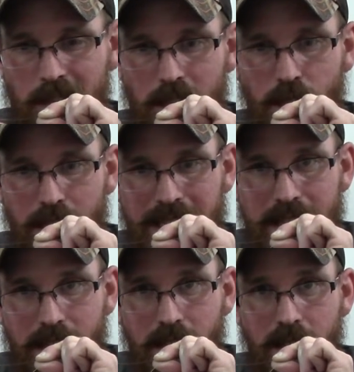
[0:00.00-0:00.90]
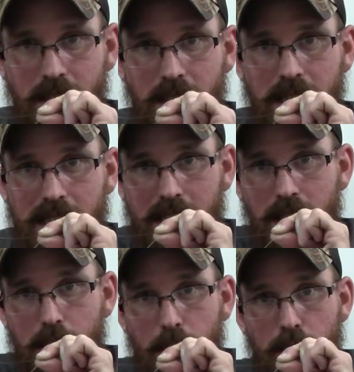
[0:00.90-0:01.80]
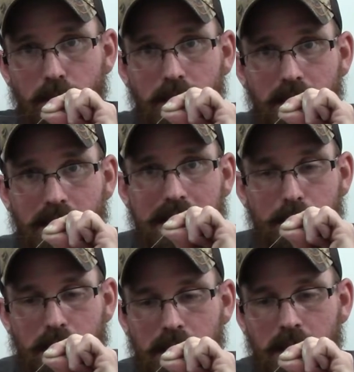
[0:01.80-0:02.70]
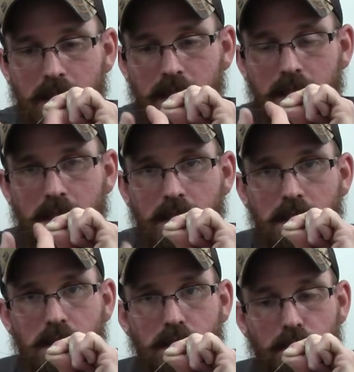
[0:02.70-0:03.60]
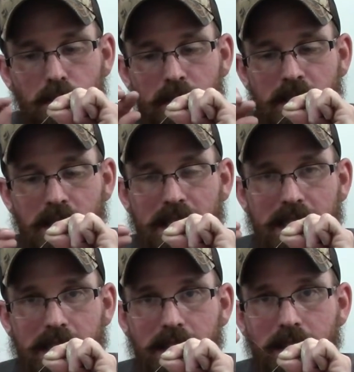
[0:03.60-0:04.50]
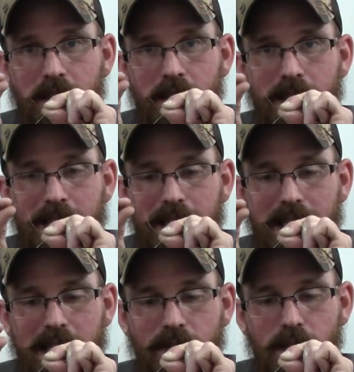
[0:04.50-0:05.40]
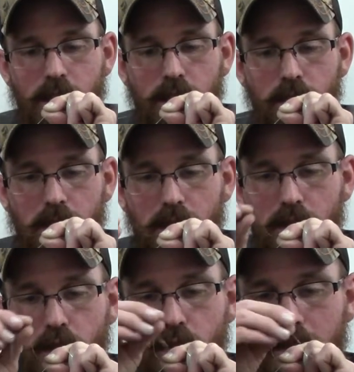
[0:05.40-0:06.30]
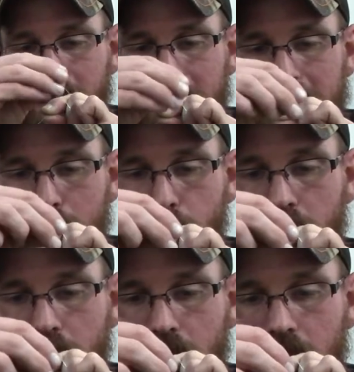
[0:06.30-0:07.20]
underneath and then up over the top. So when we tie our half hitch, we're going to go over top